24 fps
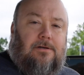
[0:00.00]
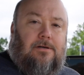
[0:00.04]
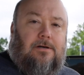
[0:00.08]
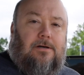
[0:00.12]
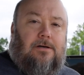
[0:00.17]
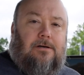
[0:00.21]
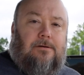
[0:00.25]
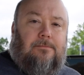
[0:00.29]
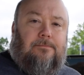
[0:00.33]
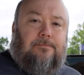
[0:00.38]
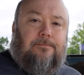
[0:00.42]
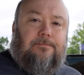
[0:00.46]

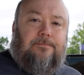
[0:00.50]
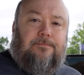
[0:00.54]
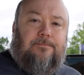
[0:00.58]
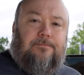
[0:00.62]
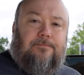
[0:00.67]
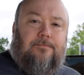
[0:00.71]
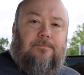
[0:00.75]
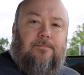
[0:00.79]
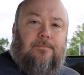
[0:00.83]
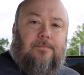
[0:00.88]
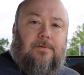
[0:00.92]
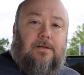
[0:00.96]

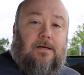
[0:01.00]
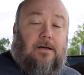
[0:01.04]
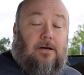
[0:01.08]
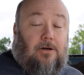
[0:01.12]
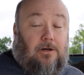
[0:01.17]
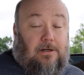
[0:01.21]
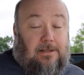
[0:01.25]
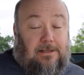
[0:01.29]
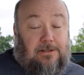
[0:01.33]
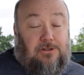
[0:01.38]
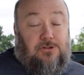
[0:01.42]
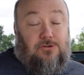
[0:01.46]
or
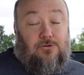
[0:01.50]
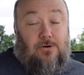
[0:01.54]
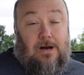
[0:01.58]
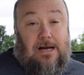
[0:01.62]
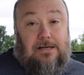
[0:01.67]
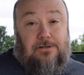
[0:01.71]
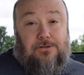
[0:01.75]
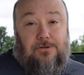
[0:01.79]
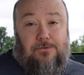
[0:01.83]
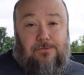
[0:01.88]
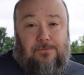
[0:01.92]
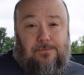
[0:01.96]
at least
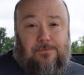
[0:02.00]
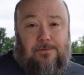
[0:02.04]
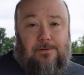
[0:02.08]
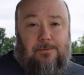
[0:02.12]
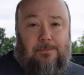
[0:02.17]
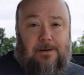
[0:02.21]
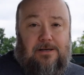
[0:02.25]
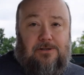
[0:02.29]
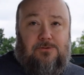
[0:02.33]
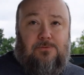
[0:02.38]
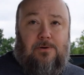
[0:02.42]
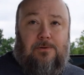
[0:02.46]
try to, the
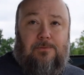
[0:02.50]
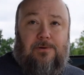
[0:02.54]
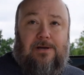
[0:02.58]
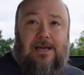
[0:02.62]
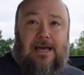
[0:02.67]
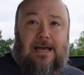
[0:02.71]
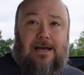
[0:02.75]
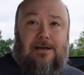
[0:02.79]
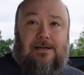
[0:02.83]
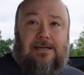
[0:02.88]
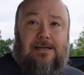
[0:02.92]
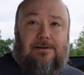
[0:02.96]
best way we
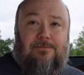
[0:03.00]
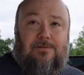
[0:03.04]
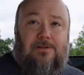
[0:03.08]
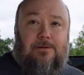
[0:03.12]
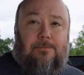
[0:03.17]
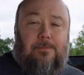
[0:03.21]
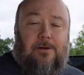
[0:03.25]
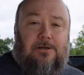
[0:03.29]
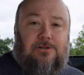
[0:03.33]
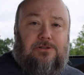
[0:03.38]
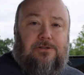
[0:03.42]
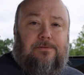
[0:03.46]
can given the
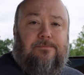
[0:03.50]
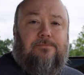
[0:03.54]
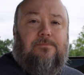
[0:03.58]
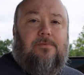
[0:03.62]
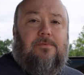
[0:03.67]
budget.